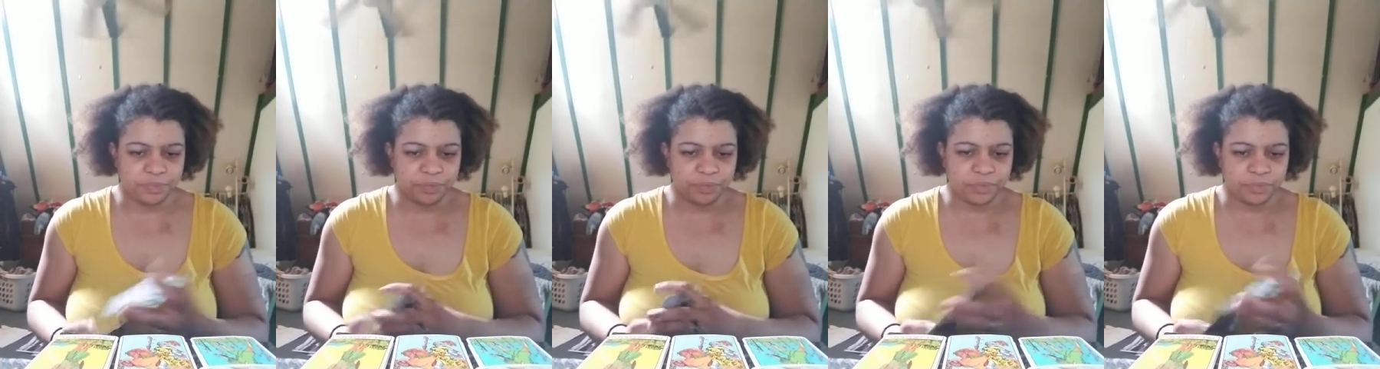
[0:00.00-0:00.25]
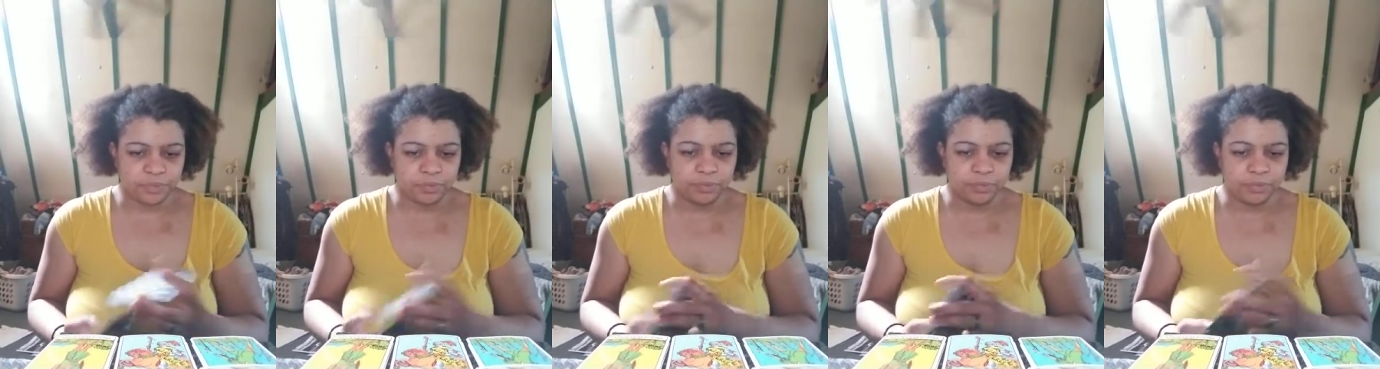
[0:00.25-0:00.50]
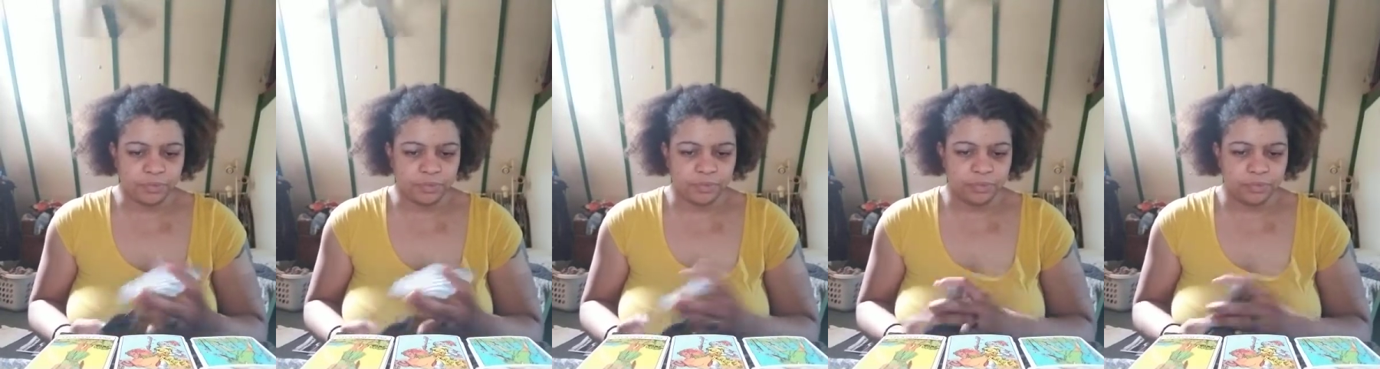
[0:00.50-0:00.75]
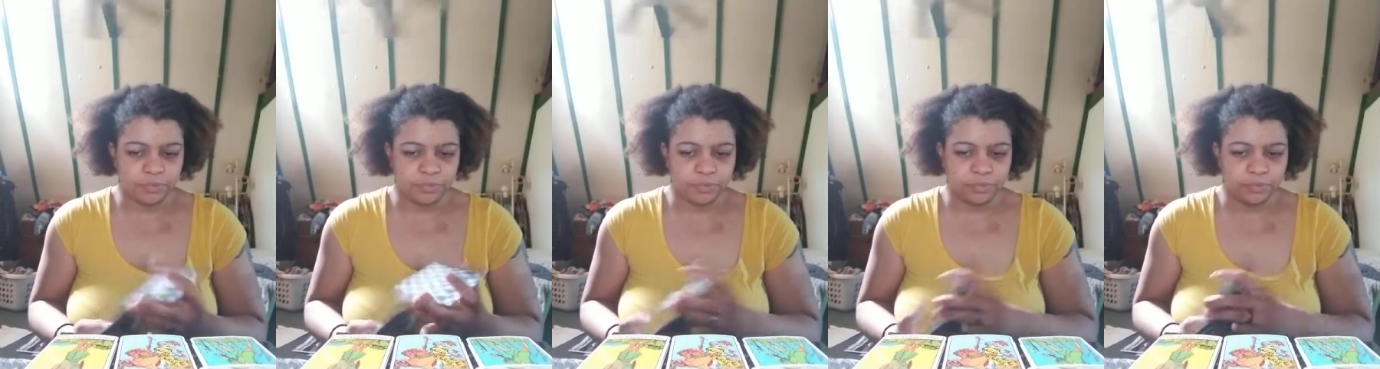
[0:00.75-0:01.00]

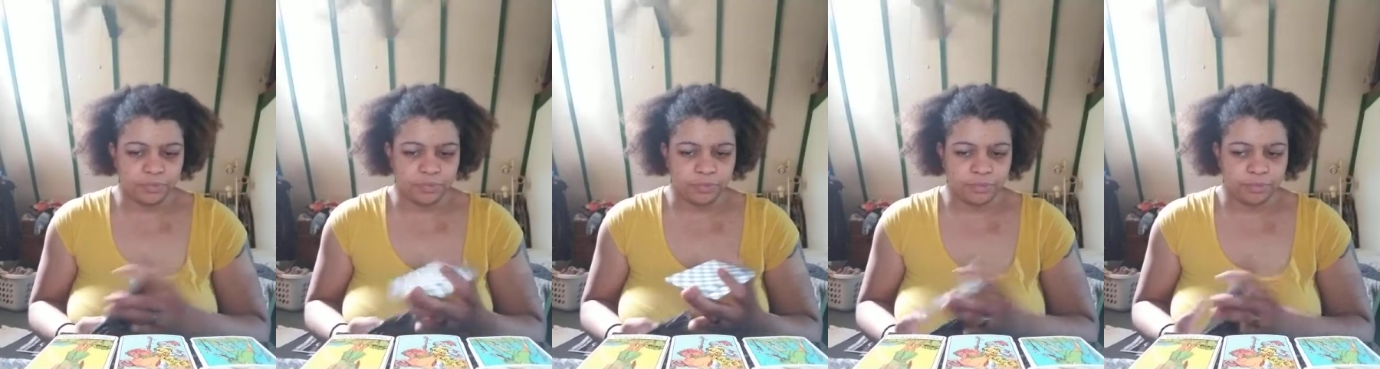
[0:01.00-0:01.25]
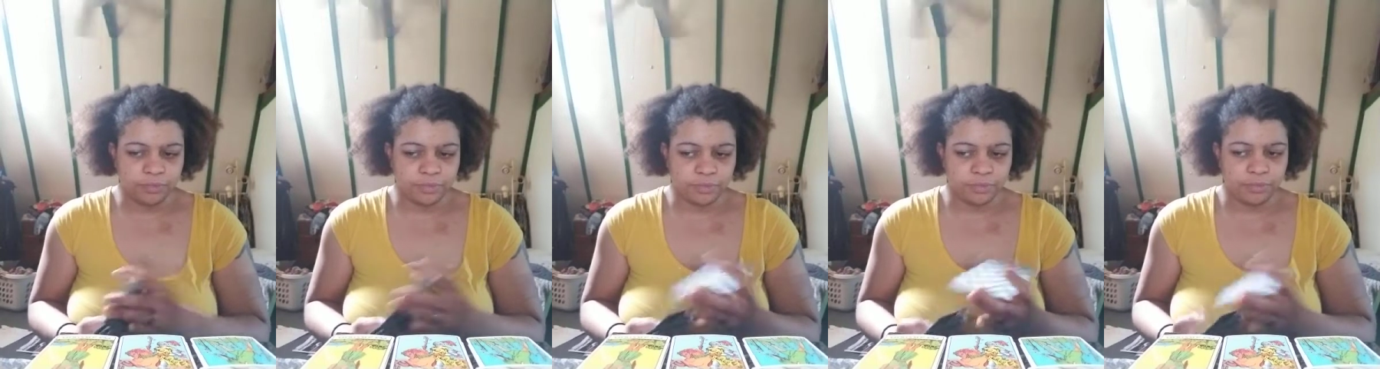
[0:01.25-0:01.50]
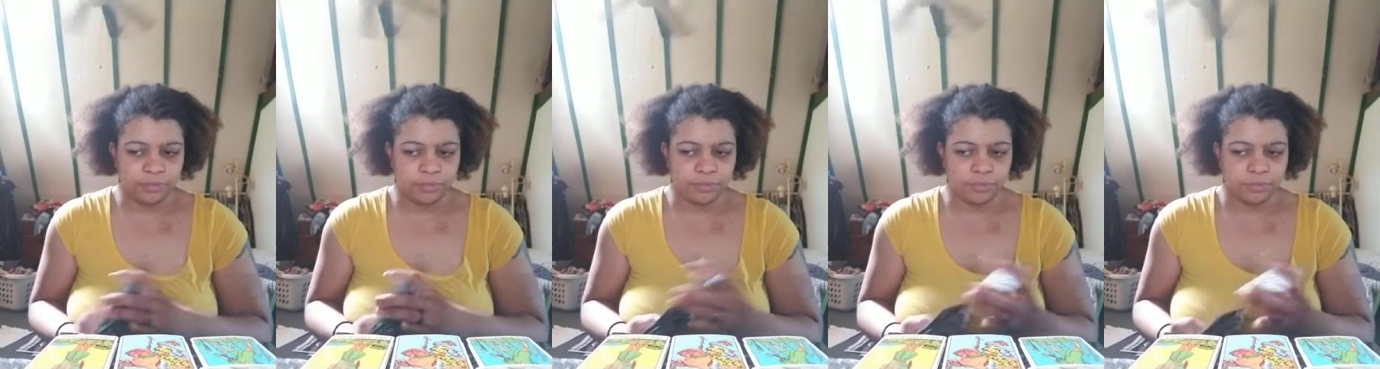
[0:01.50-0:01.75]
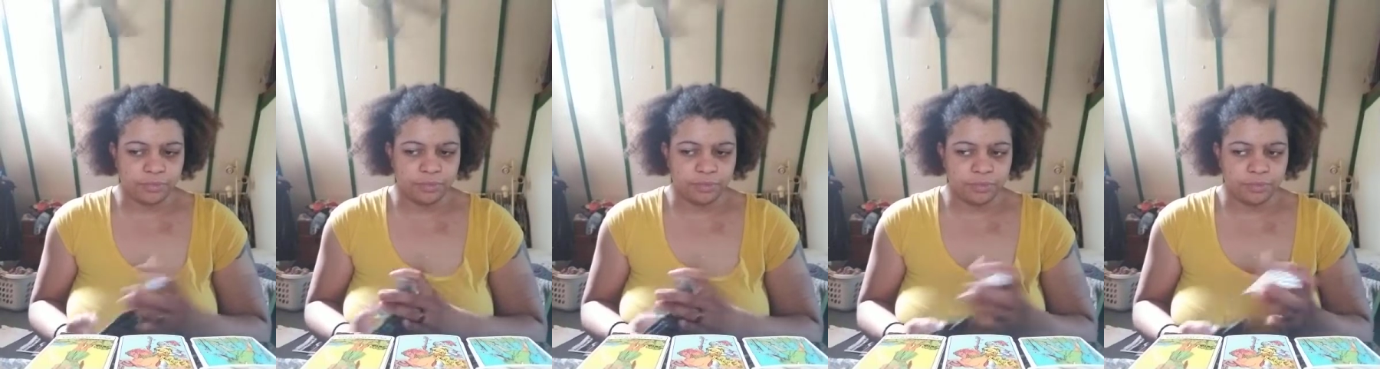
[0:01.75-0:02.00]

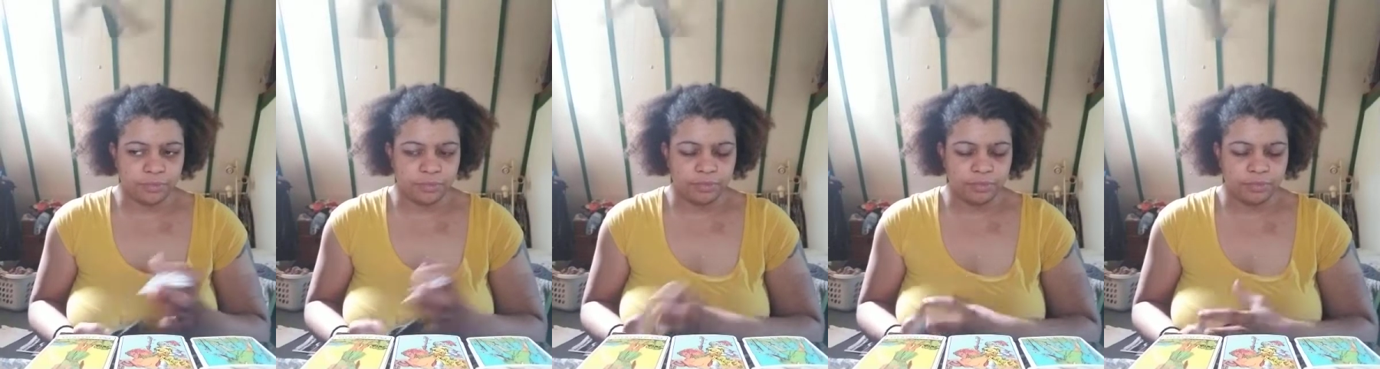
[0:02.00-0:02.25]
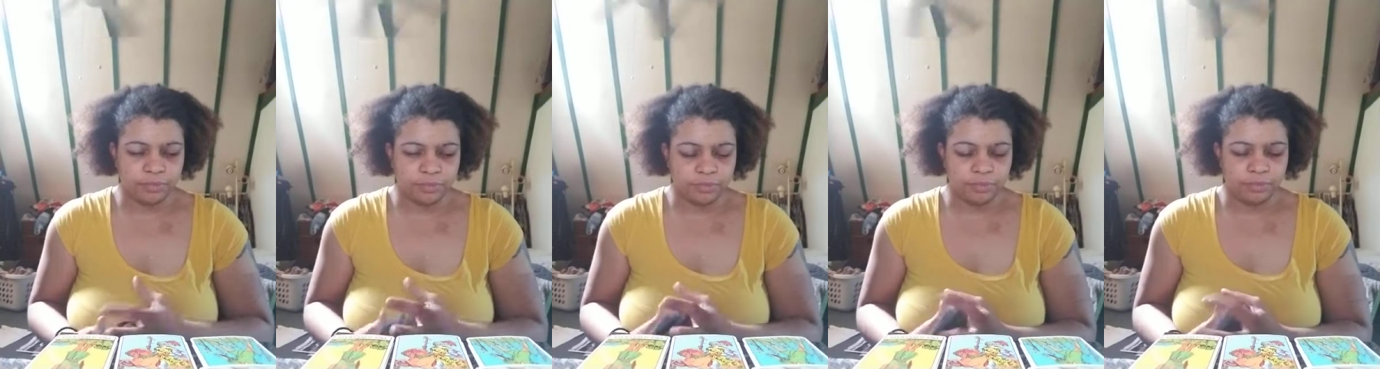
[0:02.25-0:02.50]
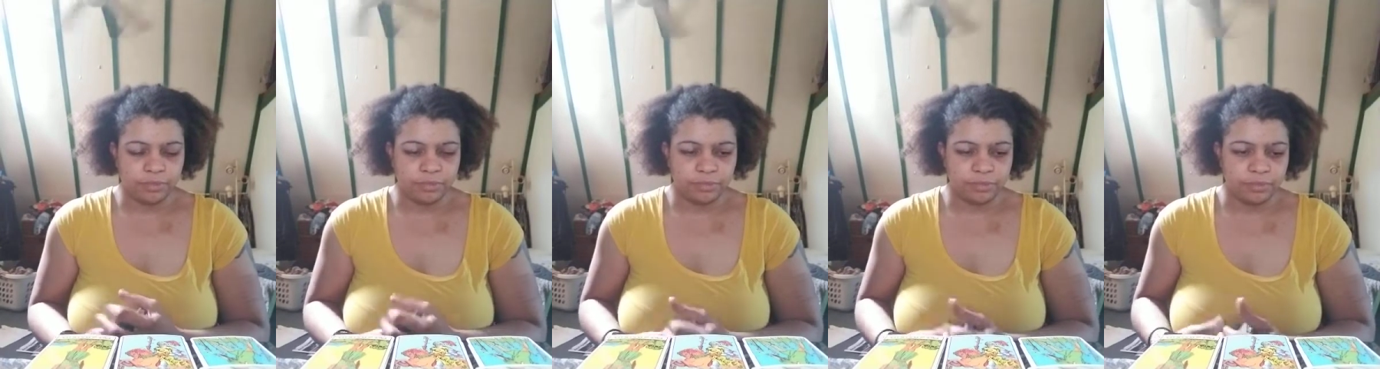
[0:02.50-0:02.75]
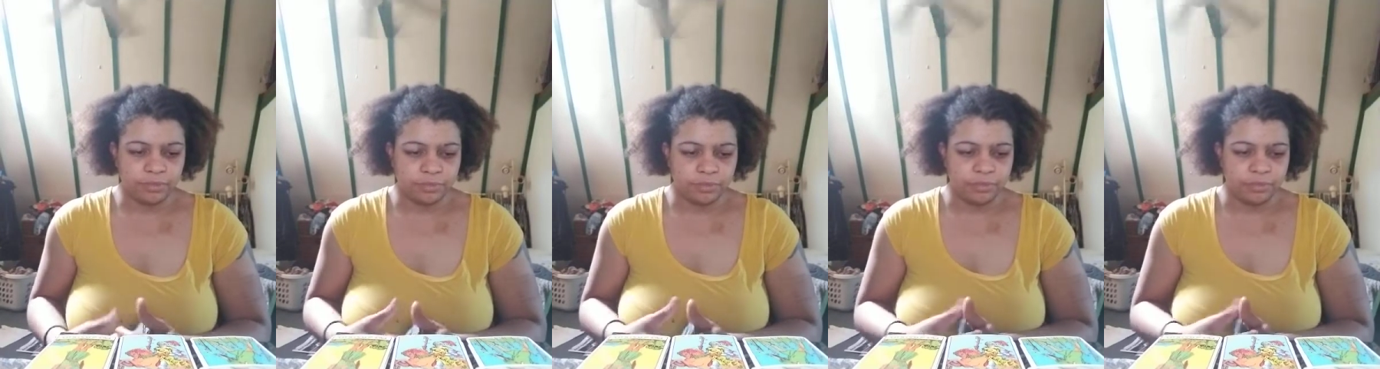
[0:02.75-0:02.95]
Nothing is said.